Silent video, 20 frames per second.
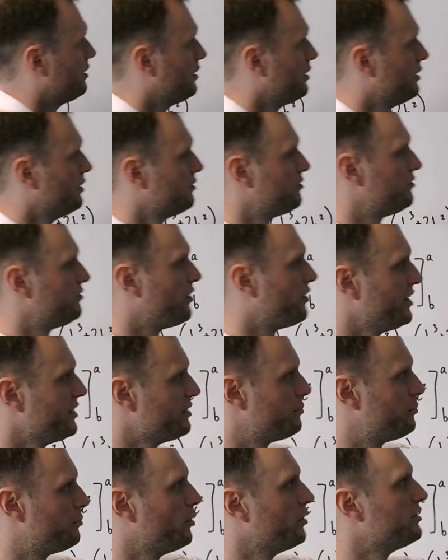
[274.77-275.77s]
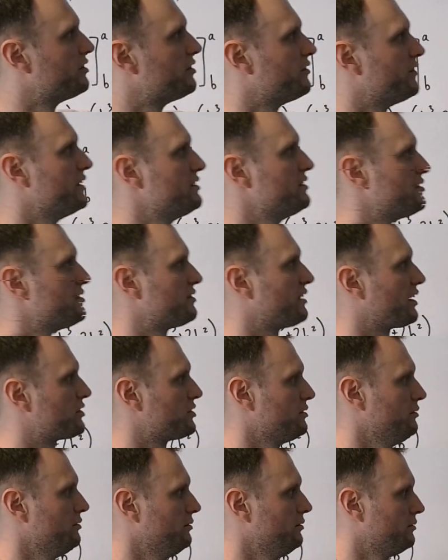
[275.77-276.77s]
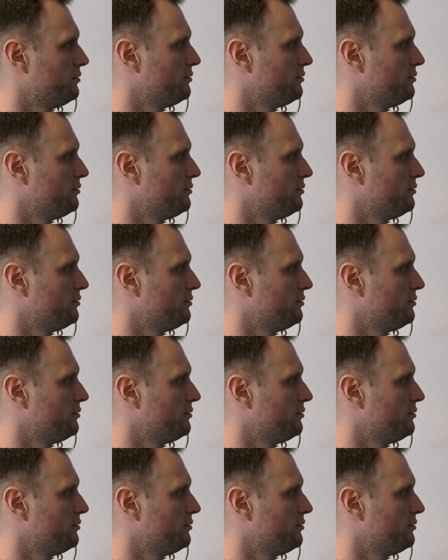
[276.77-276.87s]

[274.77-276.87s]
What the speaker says: Find the points of intersection